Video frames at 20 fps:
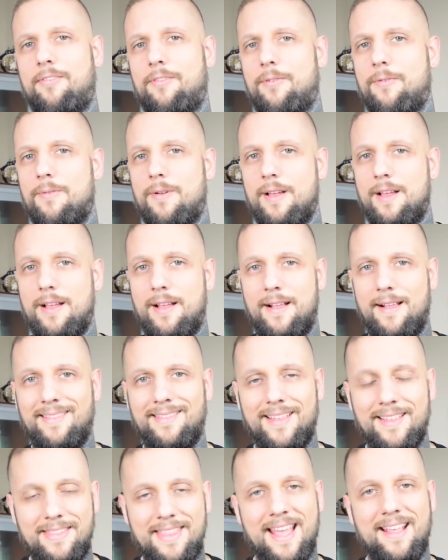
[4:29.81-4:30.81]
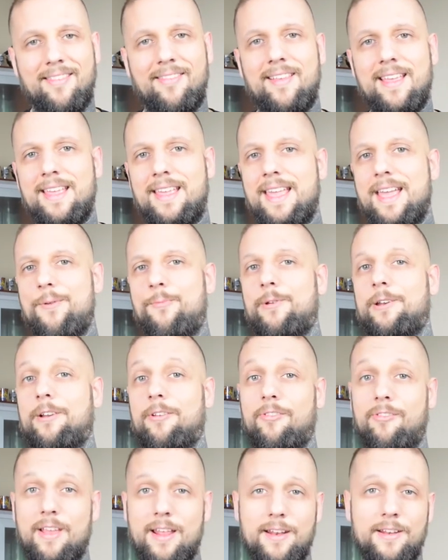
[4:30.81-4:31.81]
So let that sink in when
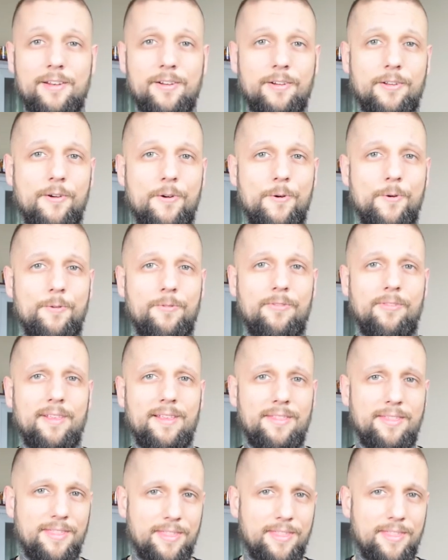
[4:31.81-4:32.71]
you're setting your goals.